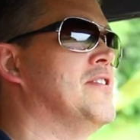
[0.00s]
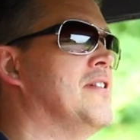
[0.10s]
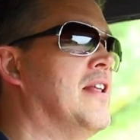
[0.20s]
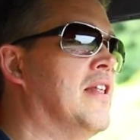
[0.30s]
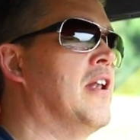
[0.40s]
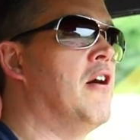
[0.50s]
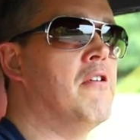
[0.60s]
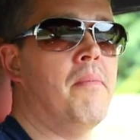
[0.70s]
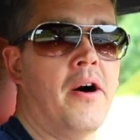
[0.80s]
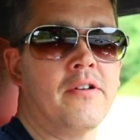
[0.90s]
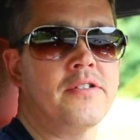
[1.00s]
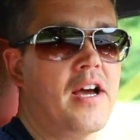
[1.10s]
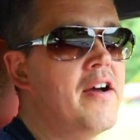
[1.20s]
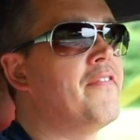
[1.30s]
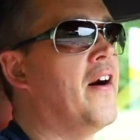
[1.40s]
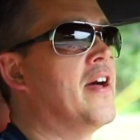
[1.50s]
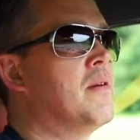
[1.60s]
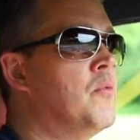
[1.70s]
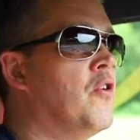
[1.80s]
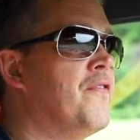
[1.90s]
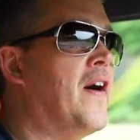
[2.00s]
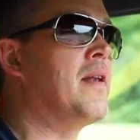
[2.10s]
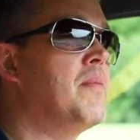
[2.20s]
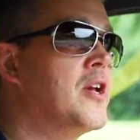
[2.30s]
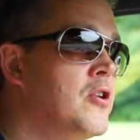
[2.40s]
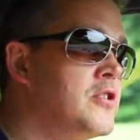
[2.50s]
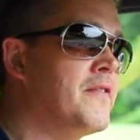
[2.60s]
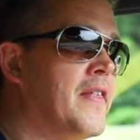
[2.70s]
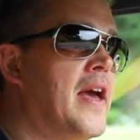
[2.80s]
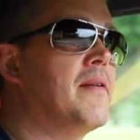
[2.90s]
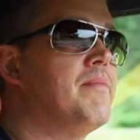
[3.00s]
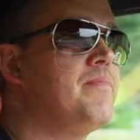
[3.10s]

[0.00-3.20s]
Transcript: certainly the lower models I find are more fun because of that.